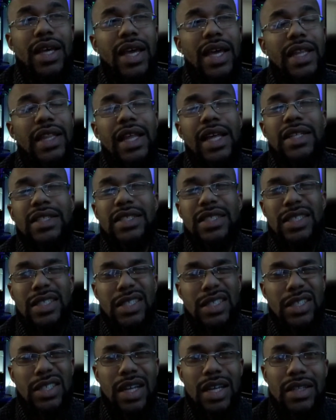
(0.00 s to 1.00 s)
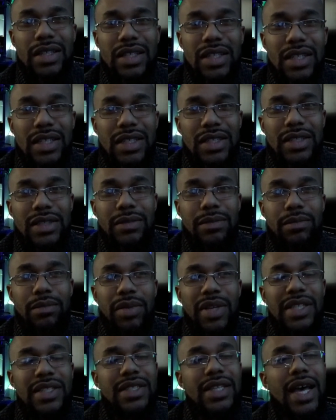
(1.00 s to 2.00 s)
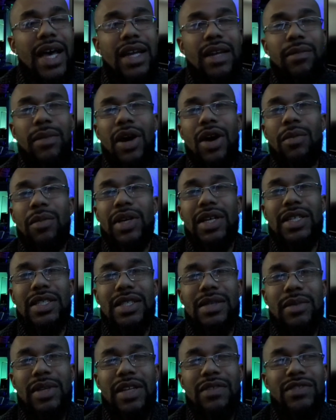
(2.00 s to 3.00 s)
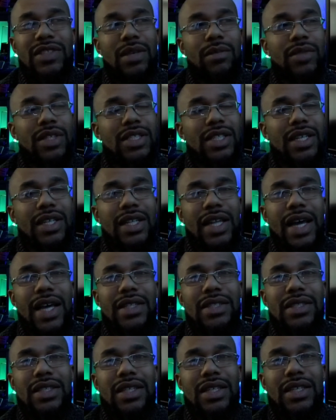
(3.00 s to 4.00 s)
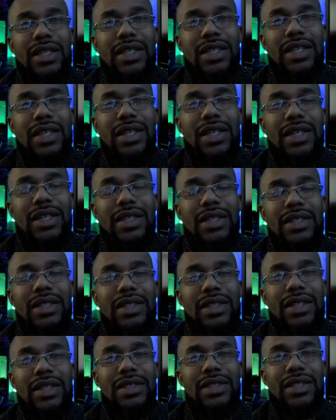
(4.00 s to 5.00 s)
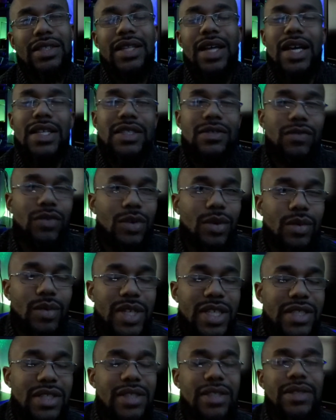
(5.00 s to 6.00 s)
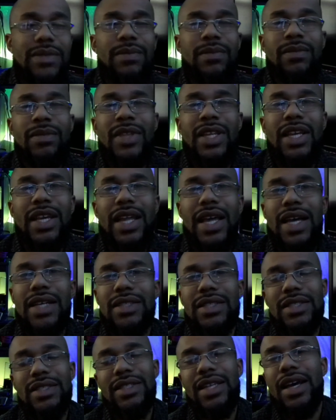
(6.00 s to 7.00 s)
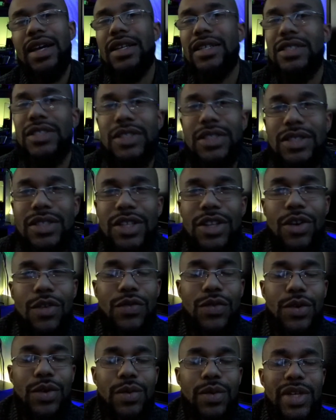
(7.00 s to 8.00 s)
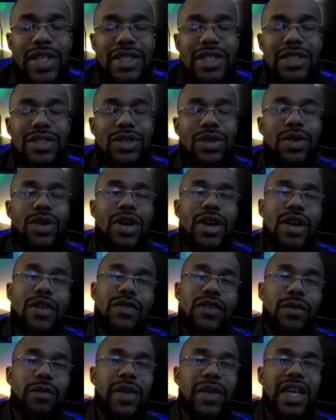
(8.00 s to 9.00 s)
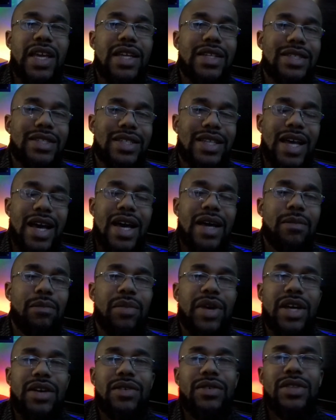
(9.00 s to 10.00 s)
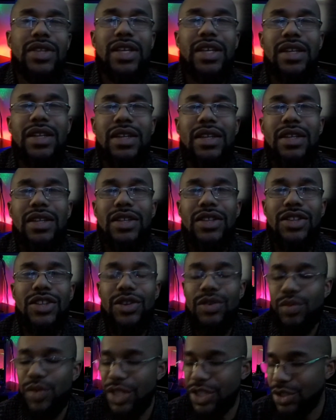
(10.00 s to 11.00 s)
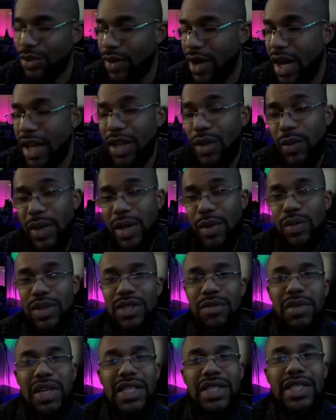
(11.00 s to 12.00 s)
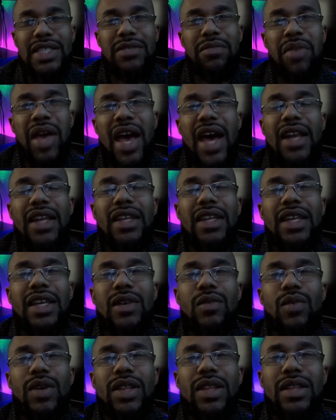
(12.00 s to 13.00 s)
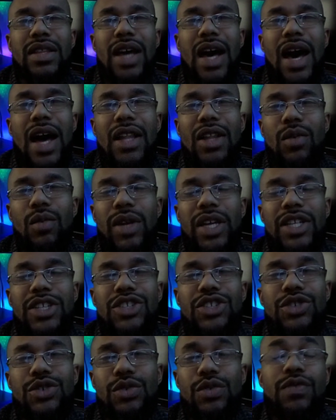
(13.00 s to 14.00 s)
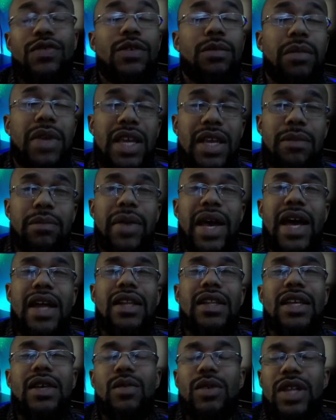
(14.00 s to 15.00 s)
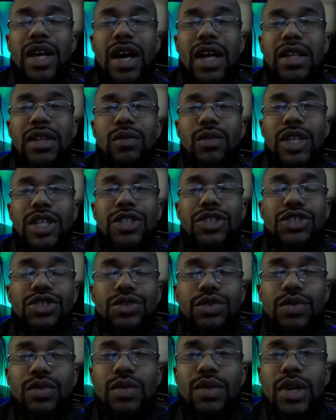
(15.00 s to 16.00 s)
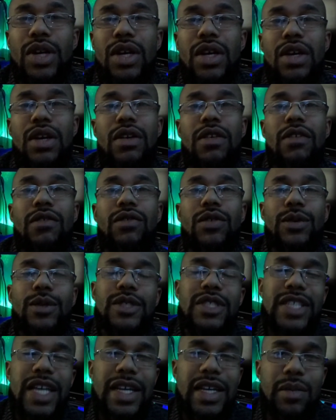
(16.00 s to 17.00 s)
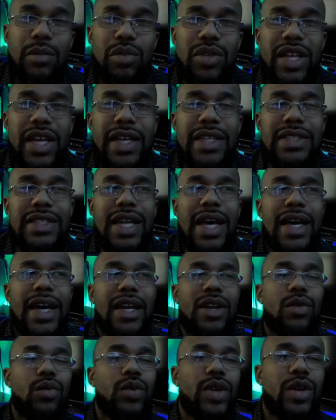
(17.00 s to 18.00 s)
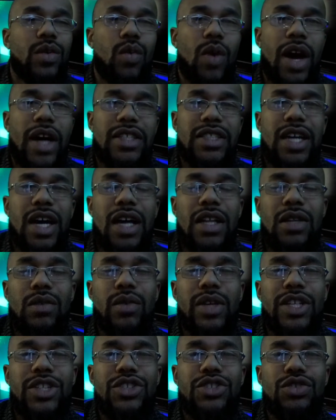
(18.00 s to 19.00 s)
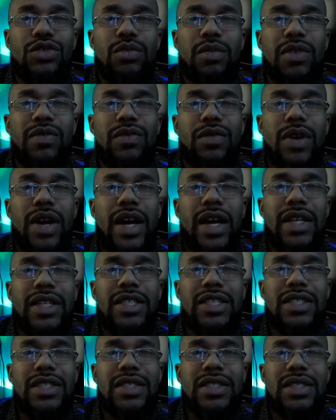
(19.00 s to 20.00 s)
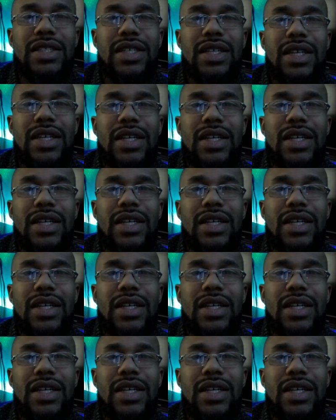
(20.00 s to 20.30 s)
and that's nothing to be sad about, because I mean, if something's a classic, it's a classic for a reason. It has its status, you know, for a reason. So for me, it's not better than the original Halloween, which means it's battling with Halloween 2 for me, battling with Halloween 2 for second place. And I got to rewatch Halloween 2 before I just